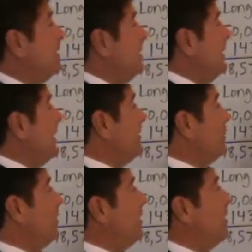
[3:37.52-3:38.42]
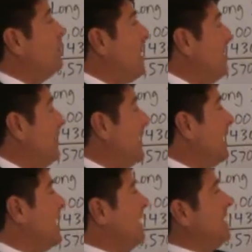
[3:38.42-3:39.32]
So you got a $400 profit.
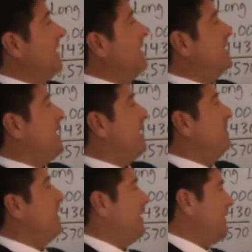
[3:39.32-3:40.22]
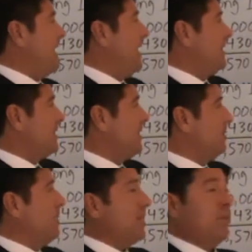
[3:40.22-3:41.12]
Let's say you're in there at $1,000
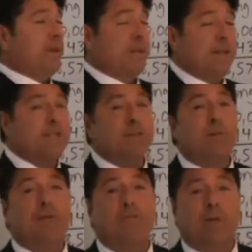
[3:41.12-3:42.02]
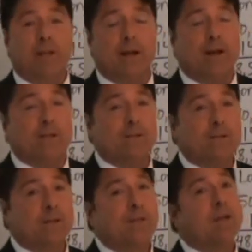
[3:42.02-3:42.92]
and the market went against you by
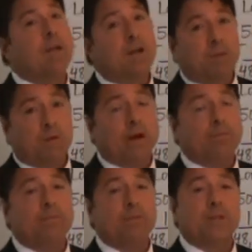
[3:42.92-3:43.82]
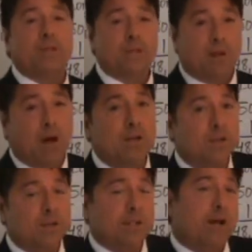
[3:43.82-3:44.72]
$40. Well, you just
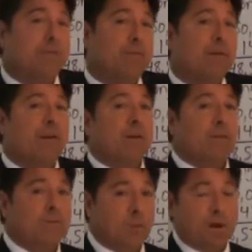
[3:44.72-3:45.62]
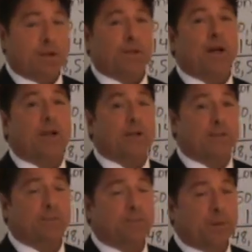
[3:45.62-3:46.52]
lost yourself
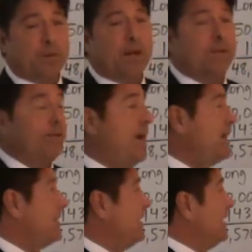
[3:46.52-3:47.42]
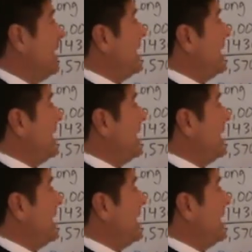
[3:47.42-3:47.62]
$400 per contract.